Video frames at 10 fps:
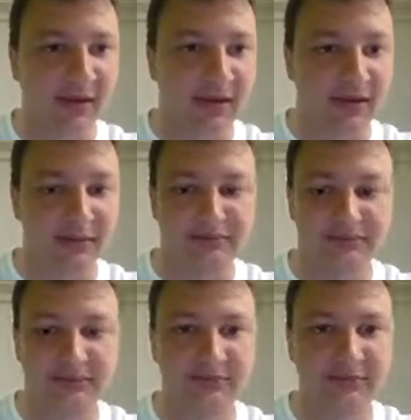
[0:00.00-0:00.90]

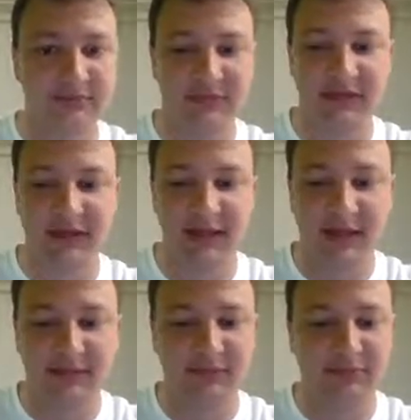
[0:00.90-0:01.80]
Um, then
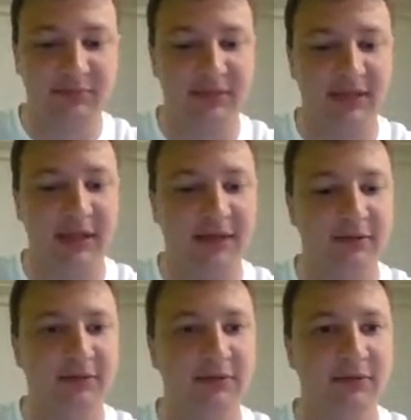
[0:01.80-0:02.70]
again, put that
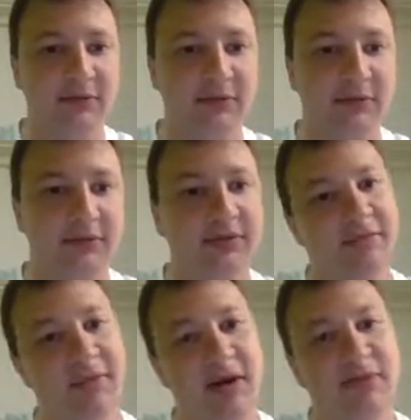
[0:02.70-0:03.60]

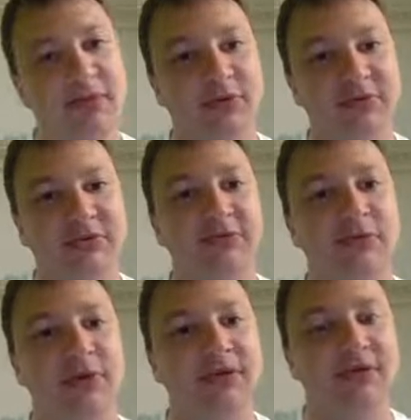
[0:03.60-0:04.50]
the bottom portion of
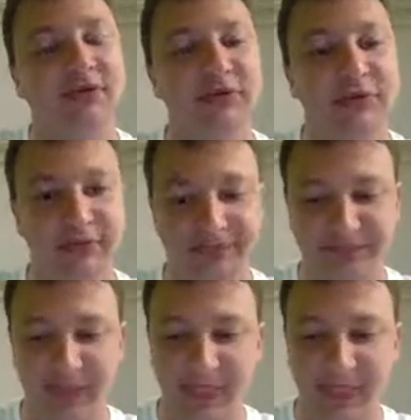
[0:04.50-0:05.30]
1 and 2. And